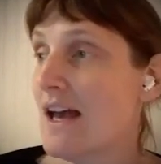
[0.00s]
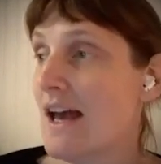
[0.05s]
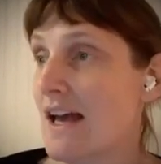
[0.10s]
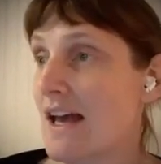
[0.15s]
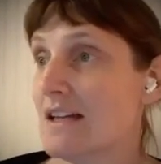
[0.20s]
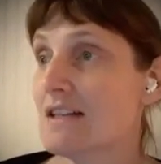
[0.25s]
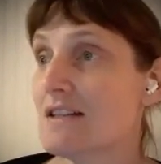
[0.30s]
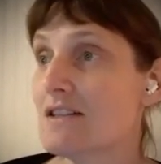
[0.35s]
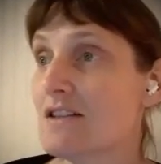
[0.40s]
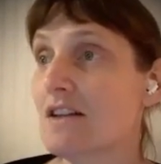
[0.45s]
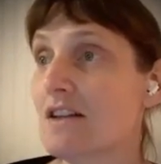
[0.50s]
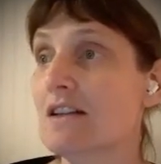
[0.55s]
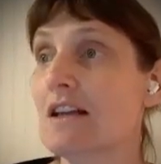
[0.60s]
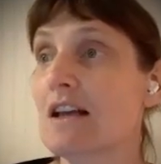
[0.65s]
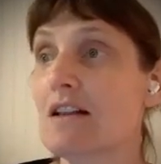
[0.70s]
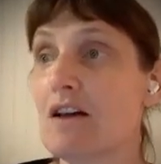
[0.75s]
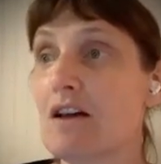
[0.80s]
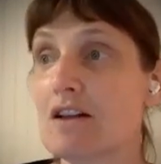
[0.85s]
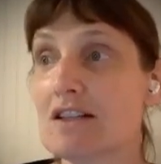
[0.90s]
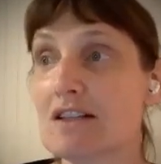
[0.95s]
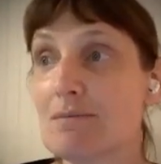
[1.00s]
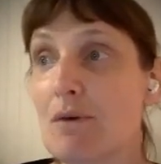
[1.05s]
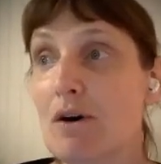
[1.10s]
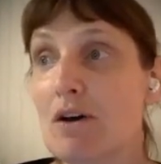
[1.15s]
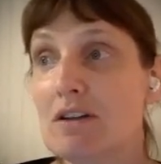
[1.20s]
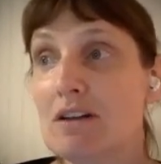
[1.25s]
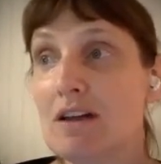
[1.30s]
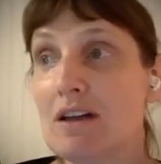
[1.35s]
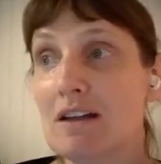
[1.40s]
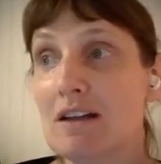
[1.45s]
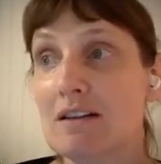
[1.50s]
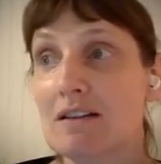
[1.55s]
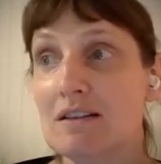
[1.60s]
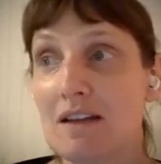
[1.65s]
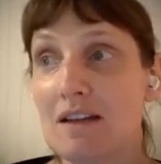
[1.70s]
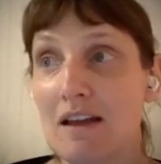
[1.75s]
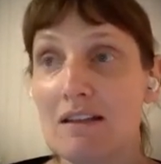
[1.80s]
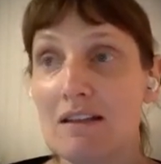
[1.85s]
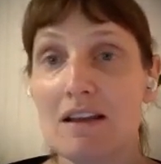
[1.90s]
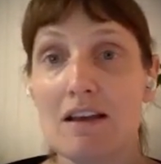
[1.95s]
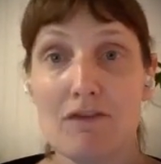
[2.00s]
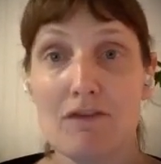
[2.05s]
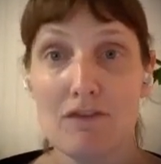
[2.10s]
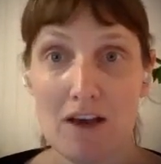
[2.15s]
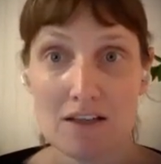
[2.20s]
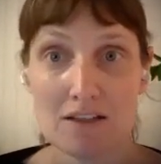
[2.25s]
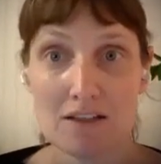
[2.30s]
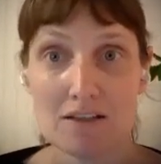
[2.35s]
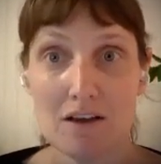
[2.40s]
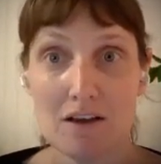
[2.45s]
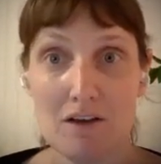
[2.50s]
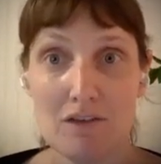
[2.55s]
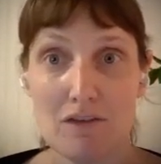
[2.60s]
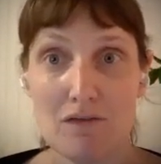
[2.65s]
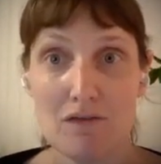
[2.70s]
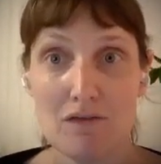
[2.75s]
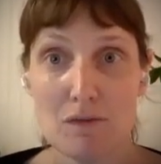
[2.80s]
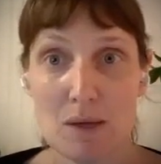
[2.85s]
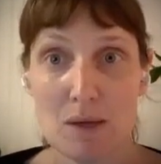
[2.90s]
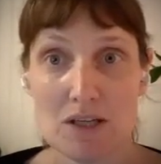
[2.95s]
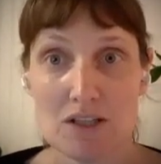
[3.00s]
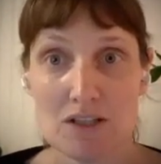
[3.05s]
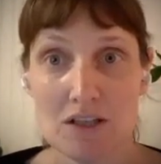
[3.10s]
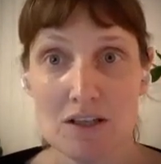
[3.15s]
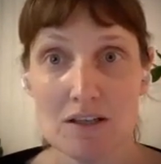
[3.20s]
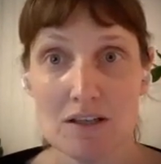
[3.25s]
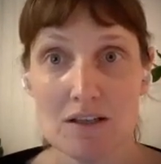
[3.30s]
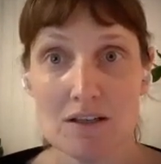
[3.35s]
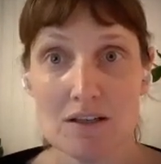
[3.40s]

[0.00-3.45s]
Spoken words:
and it's certainly a lot smaller than the effect of information.